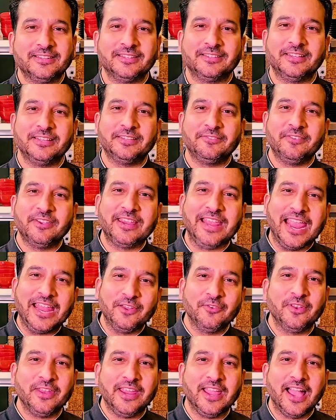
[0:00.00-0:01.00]
This is
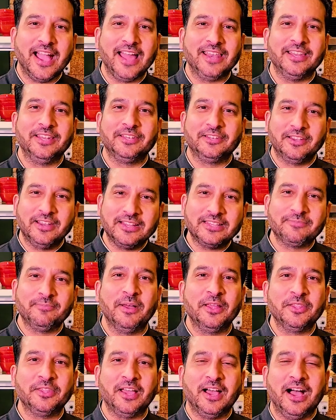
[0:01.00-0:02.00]
Veganuary and in today's
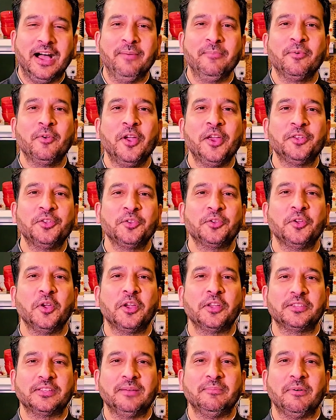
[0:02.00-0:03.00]
month I'm going to
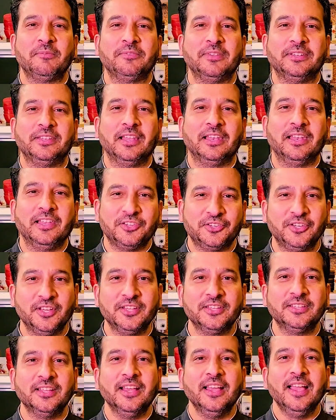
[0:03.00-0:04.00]
cook some of the
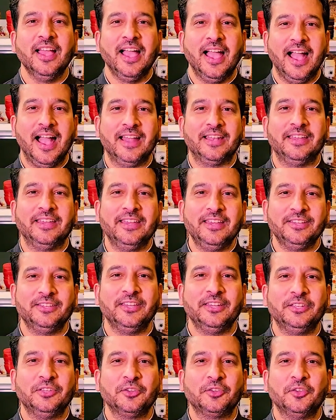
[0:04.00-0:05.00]
delicious and
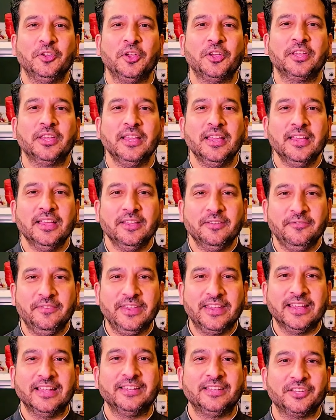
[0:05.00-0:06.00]
easy to cook
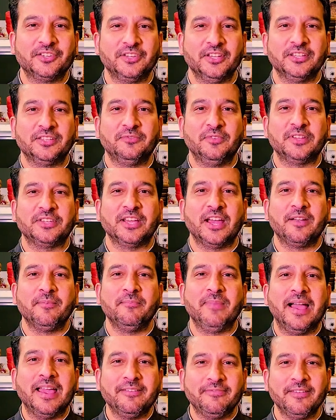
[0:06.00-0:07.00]
vegan dishes which are
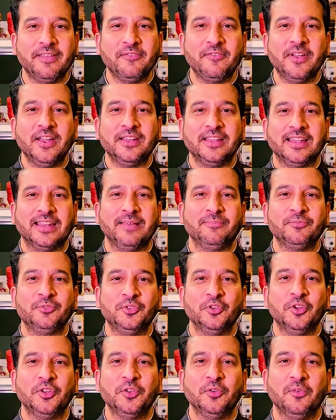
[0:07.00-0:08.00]
my favorite and I'm
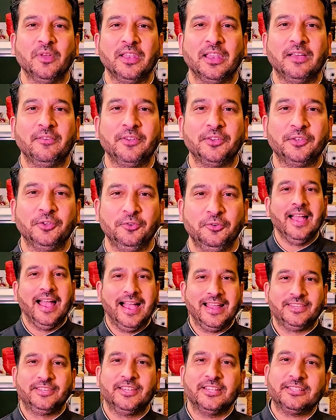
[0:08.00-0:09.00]
sure you will love it too.
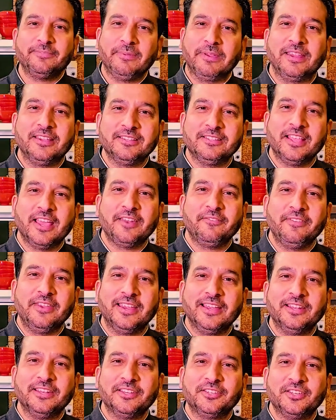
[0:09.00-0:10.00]
And just because they are
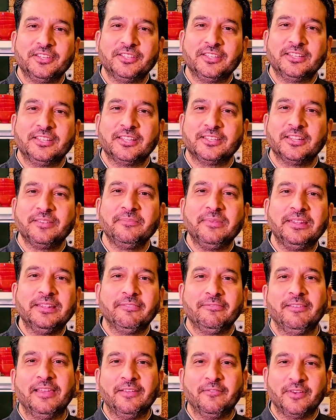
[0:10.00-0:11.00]
vegan dishes it doesn't mean the
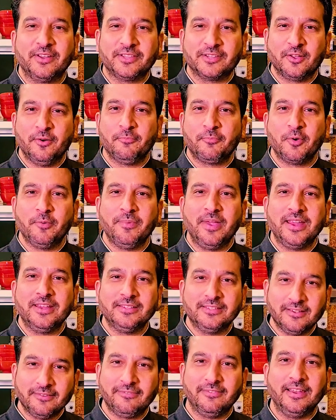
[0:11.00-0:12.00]
flavor is compromised.
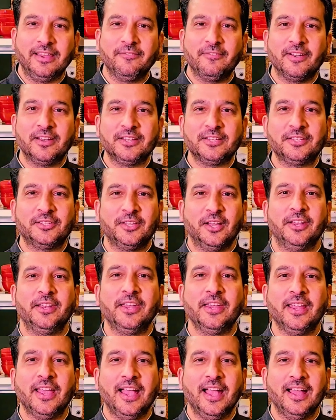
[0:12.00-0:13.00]
The flavor is
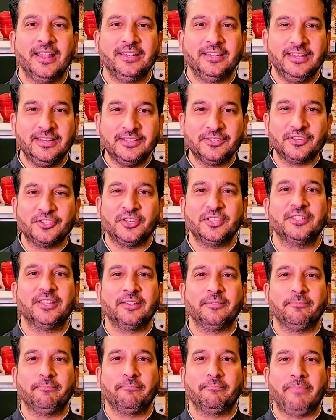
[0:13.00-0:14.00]
stunning and these dishes are
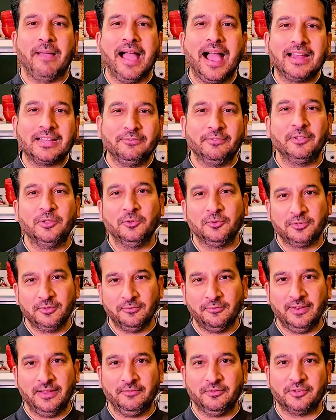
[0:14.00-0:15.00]
packed with loads of
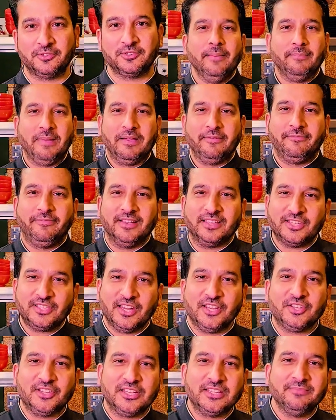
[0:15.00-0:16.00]
flavors. My first
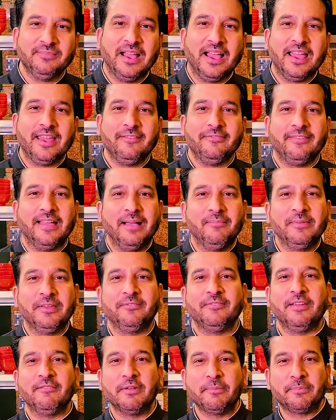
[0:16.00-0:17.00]
dish is my family
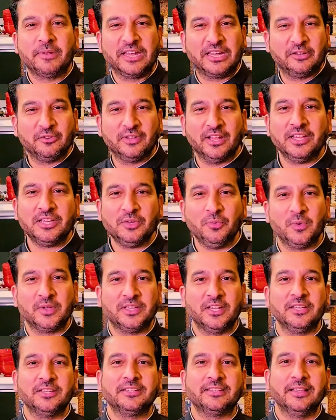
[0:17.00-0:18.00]
favorite potato dish which
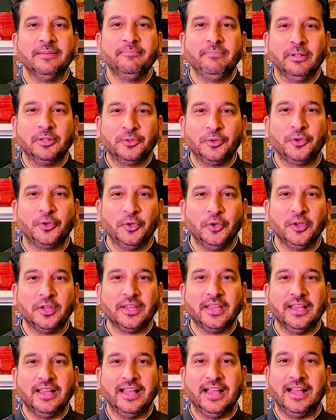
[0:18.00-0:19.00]
is simple to cook
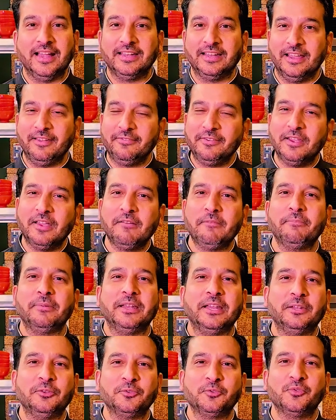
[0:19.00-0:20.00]
and if you have
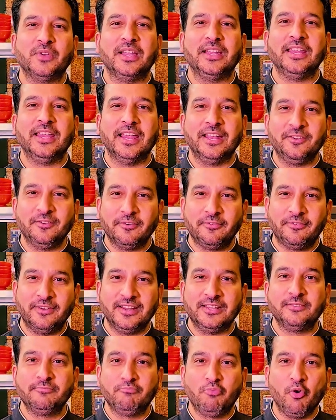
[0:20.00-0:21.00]
potatoes ready in your fridge